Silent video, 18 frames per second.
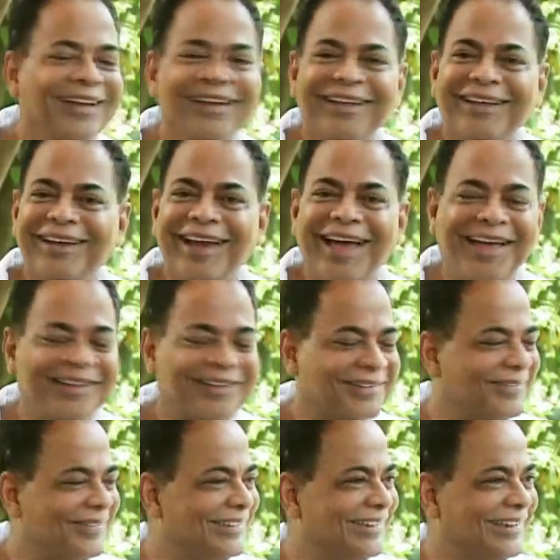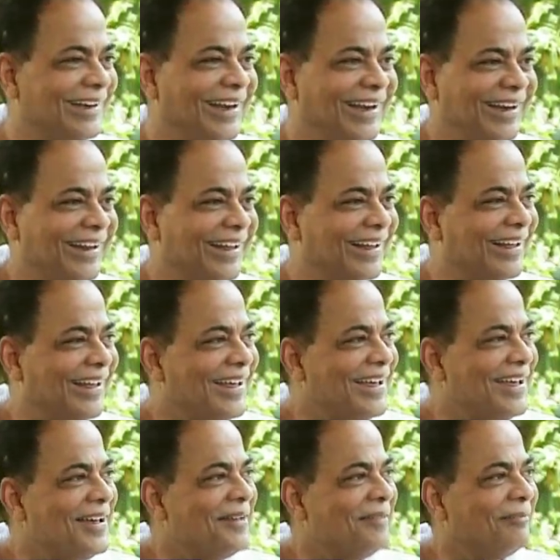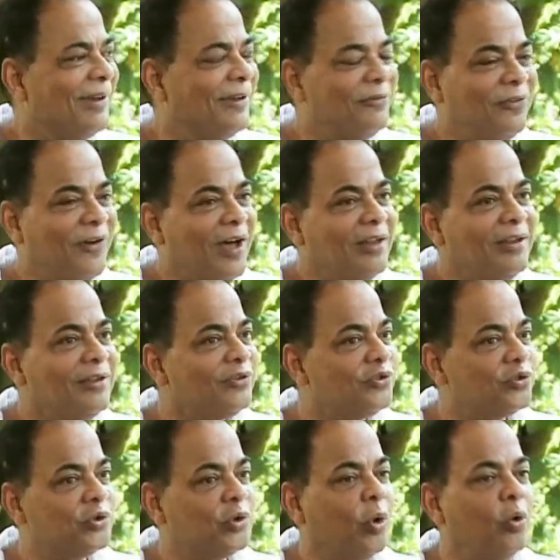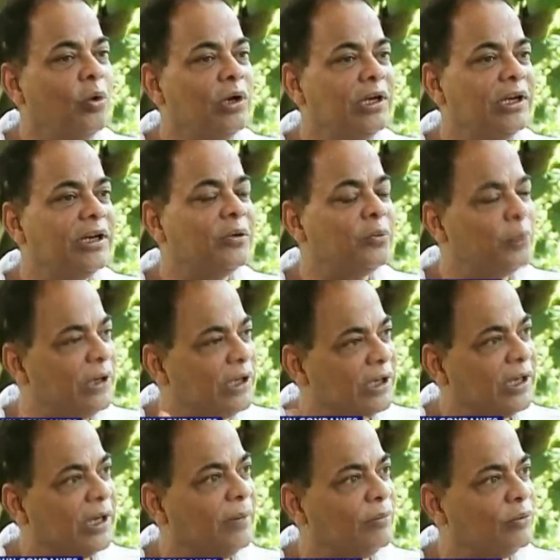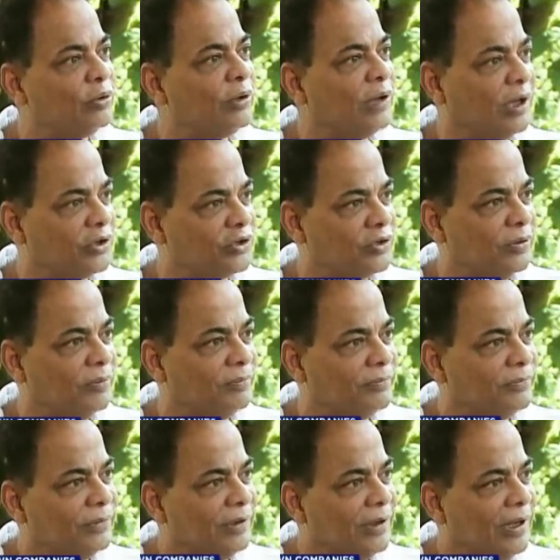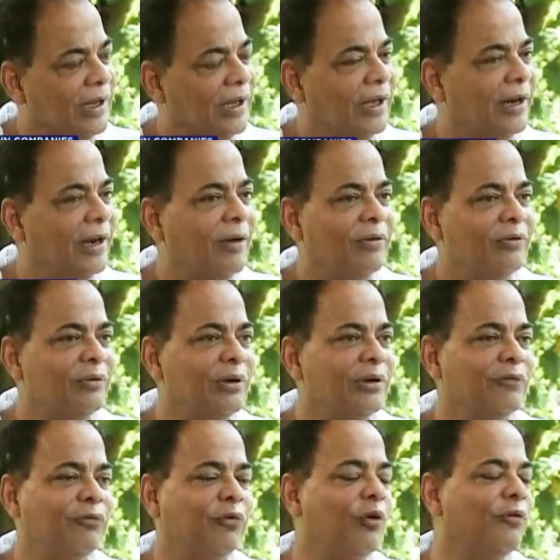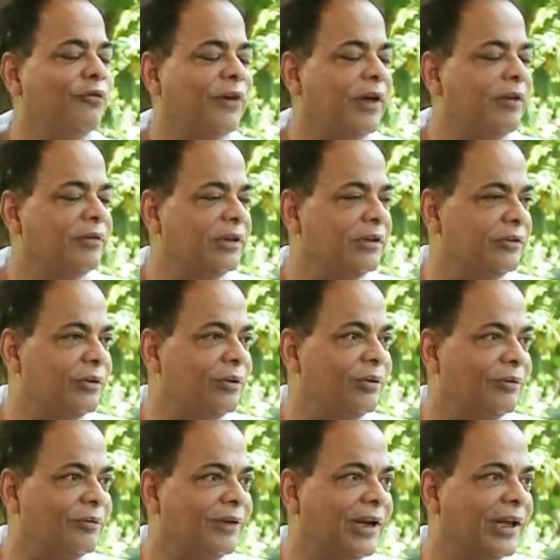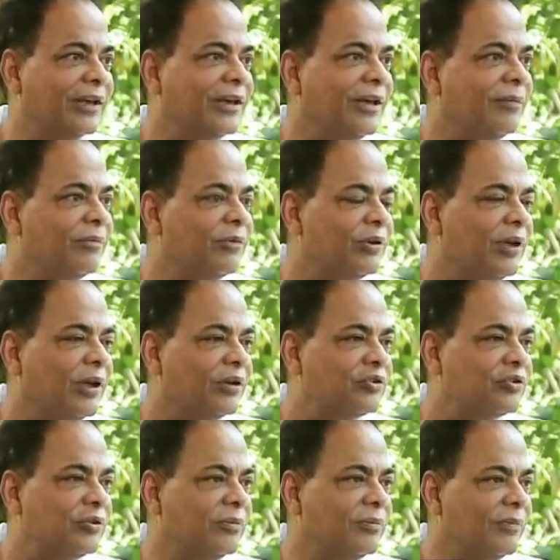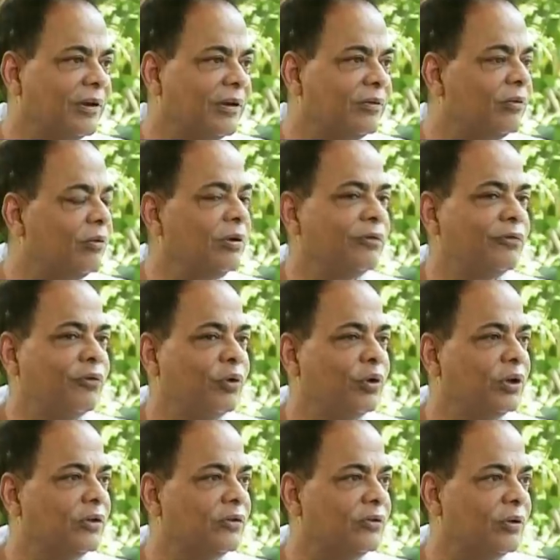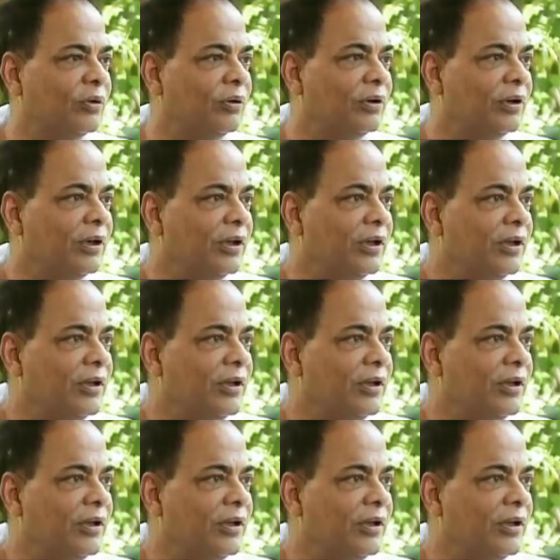It has to be genetic. My father sold it when he came to the ashram. Hmm. And I was only 4 or 5 years old when I came to the ashram. I was only 4 years old.